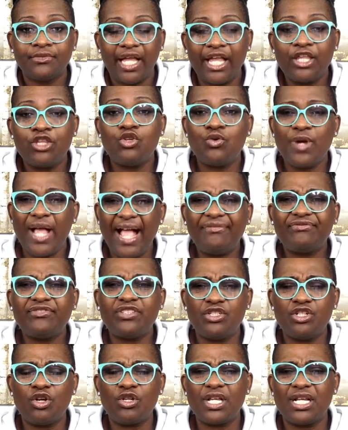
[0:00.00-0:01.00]
And you have
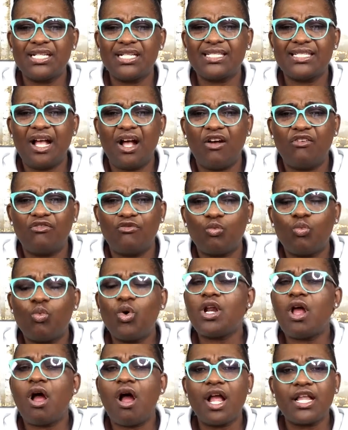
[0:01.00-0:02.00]
to know yourself.
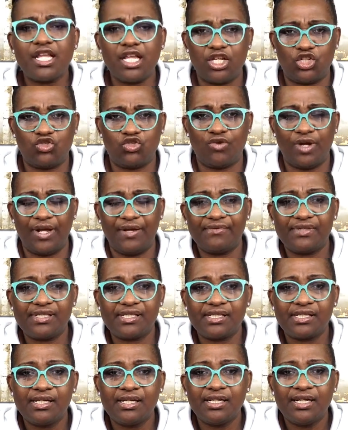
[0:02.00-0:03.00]
What are your
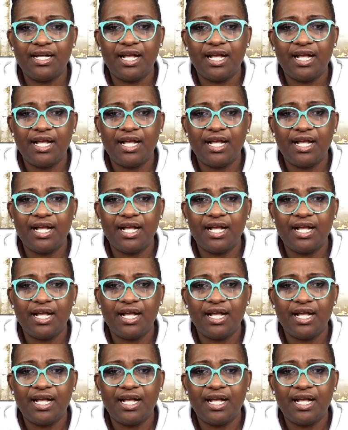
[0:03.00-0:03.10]
strengths?